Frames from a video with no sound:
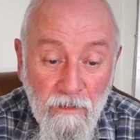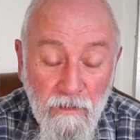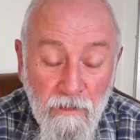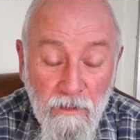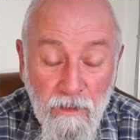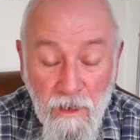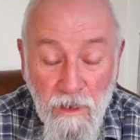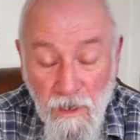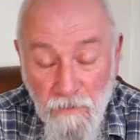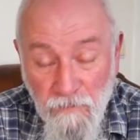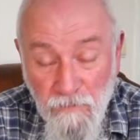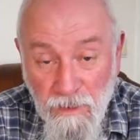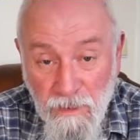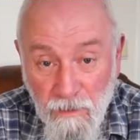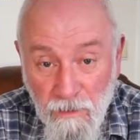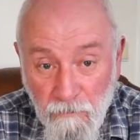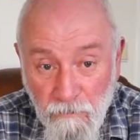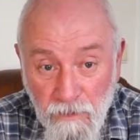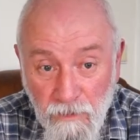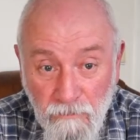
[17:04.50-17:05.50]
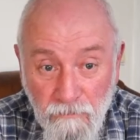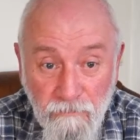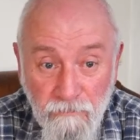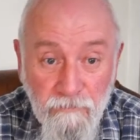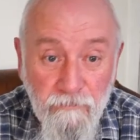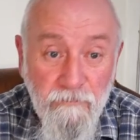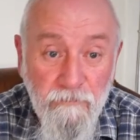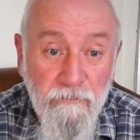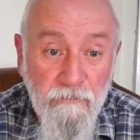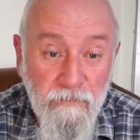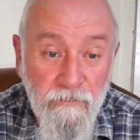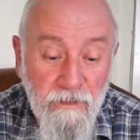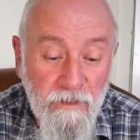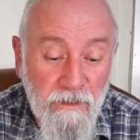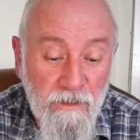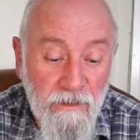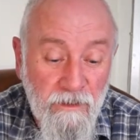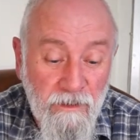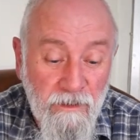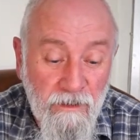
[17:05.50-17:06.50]
heavy camera.
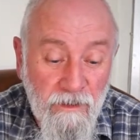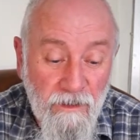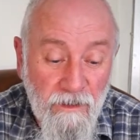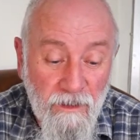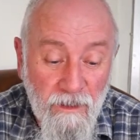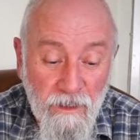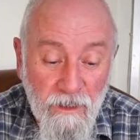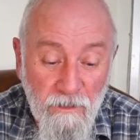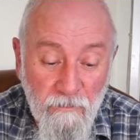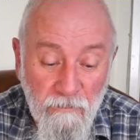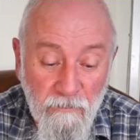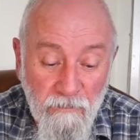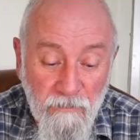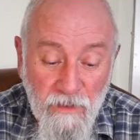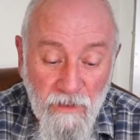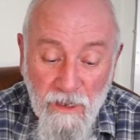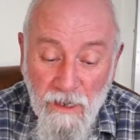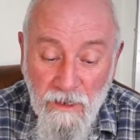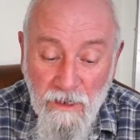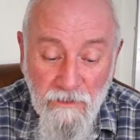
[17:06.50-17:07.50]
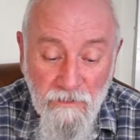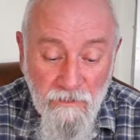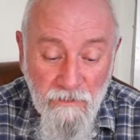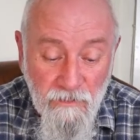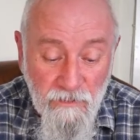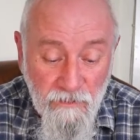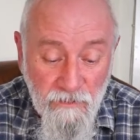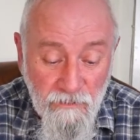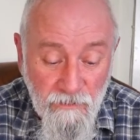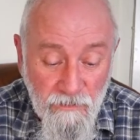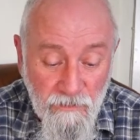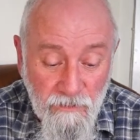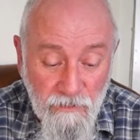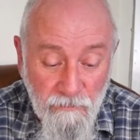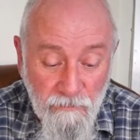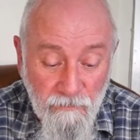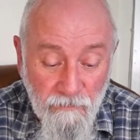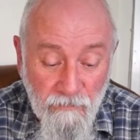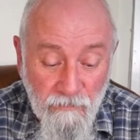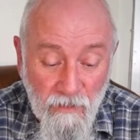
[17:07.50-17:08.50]
The lenses
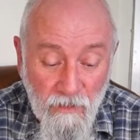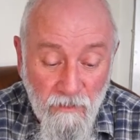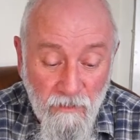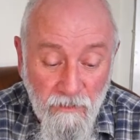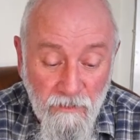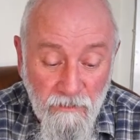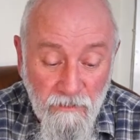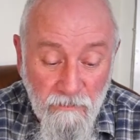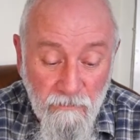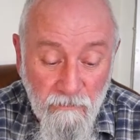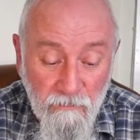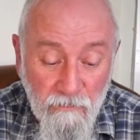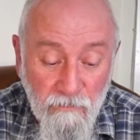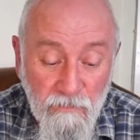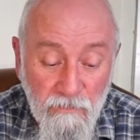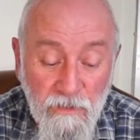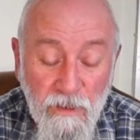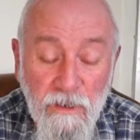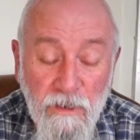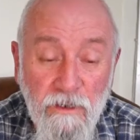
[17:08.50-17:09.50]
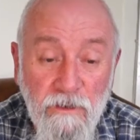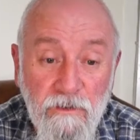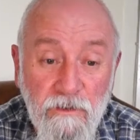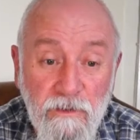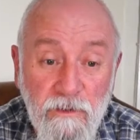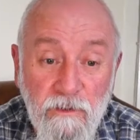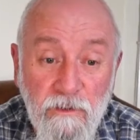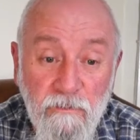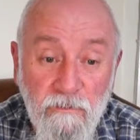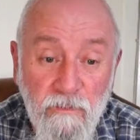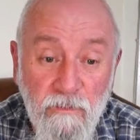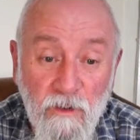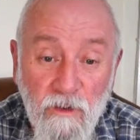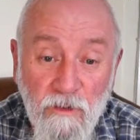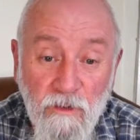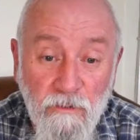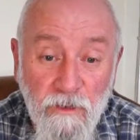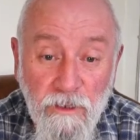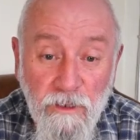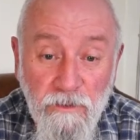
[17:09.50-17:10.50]
on Zenits are
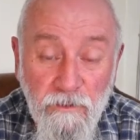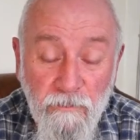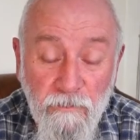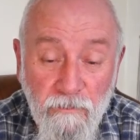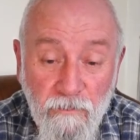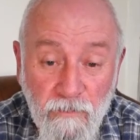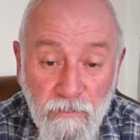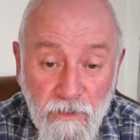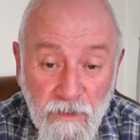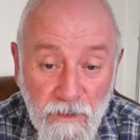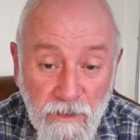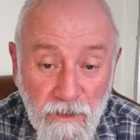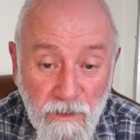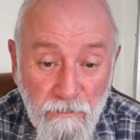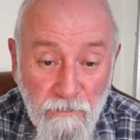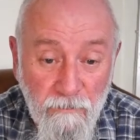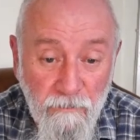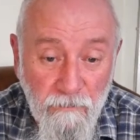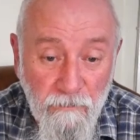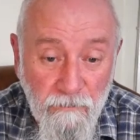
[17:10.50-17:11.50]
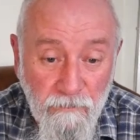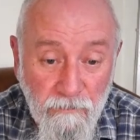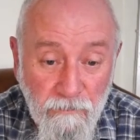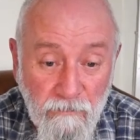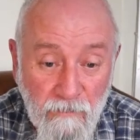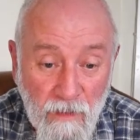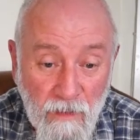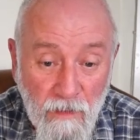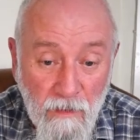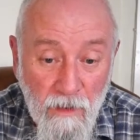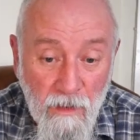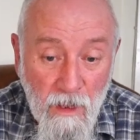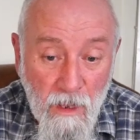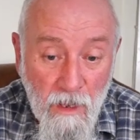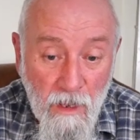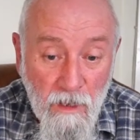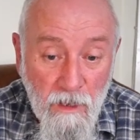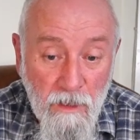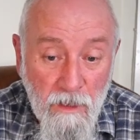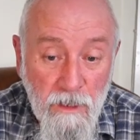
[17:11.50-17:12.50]
great. The
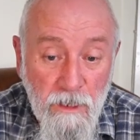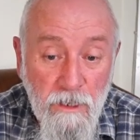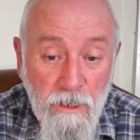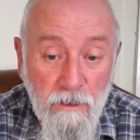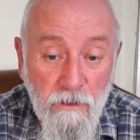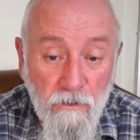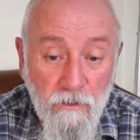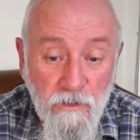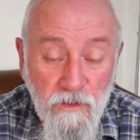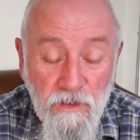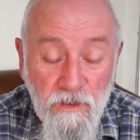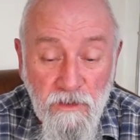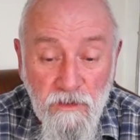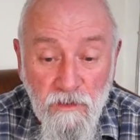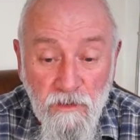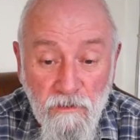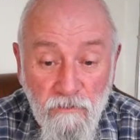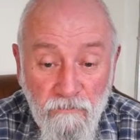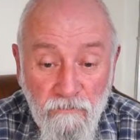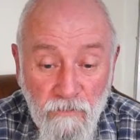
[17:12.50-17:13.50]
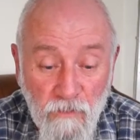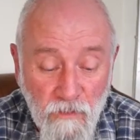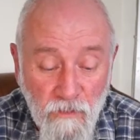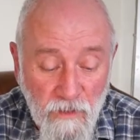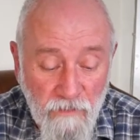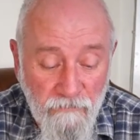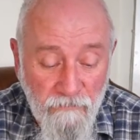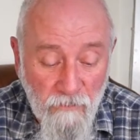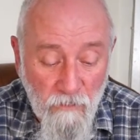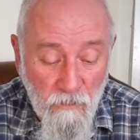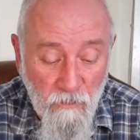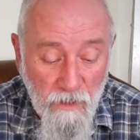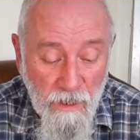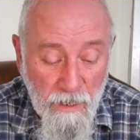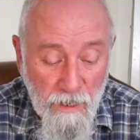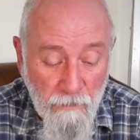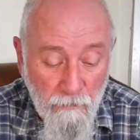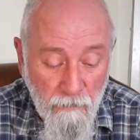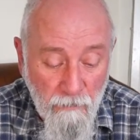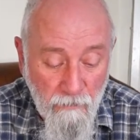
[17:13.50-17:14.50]
Helios
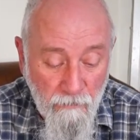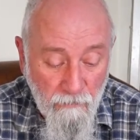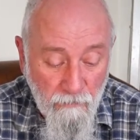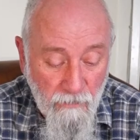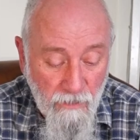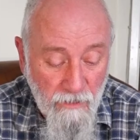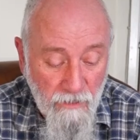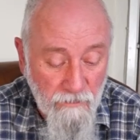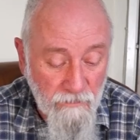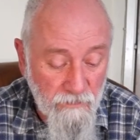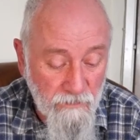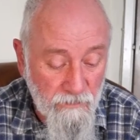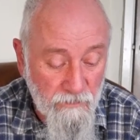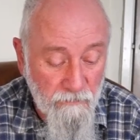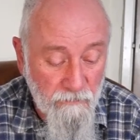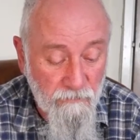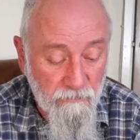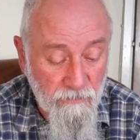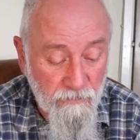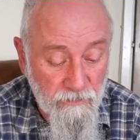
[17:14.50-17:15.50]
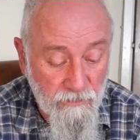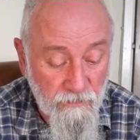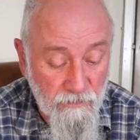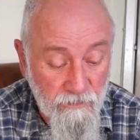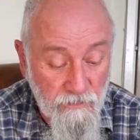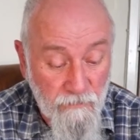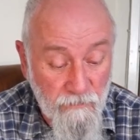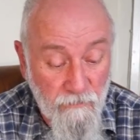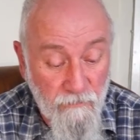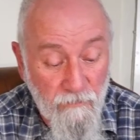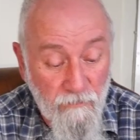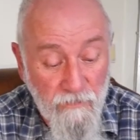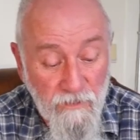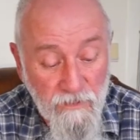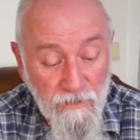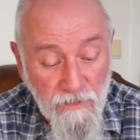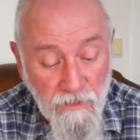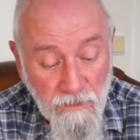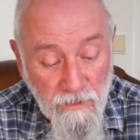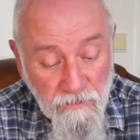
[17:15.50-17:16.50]
44M lens, which is
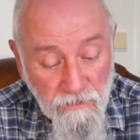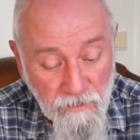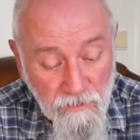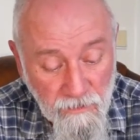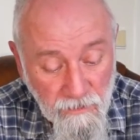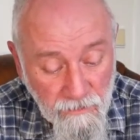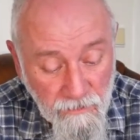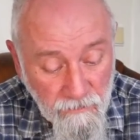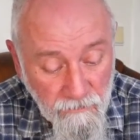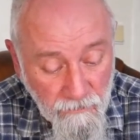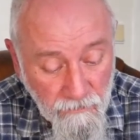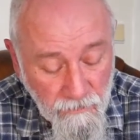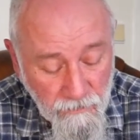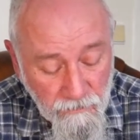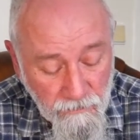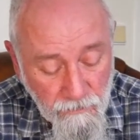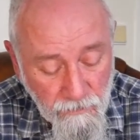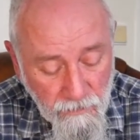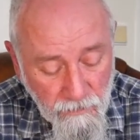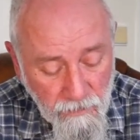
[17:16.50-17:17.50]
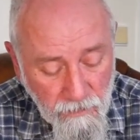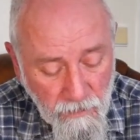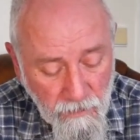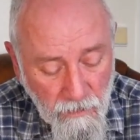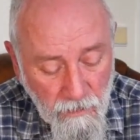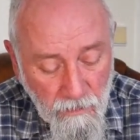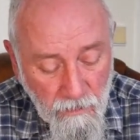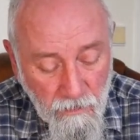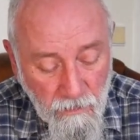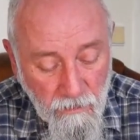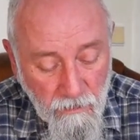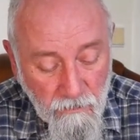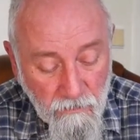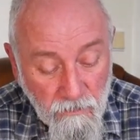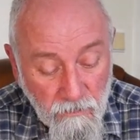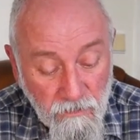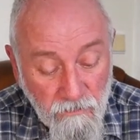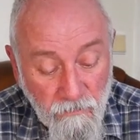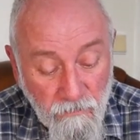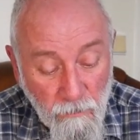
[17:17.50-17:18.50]
this lens here actually,
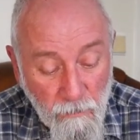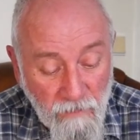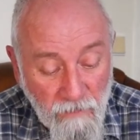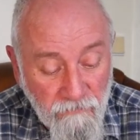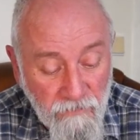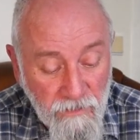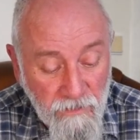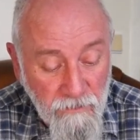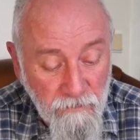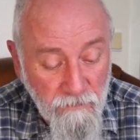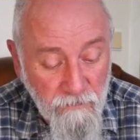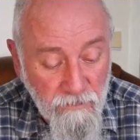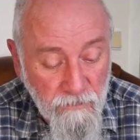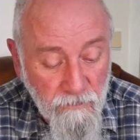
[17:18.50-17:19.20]
goes from f2 to